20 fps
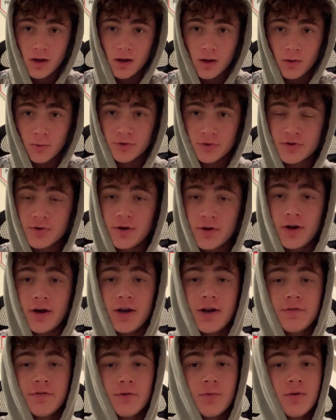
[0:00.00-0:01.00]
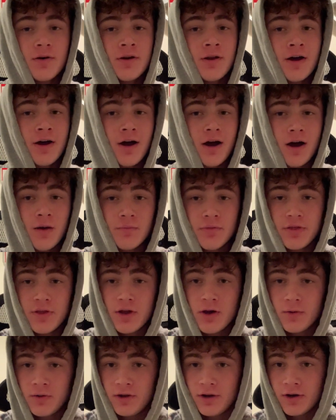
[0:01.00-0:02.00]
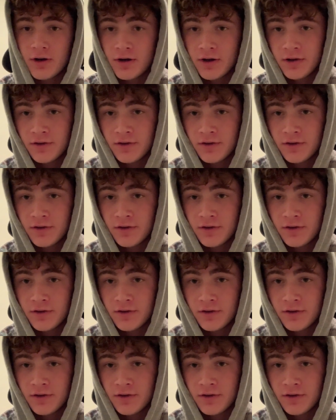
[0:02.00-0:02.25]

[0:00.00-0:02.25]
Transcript: What's going on, everyone? I'm Theo here.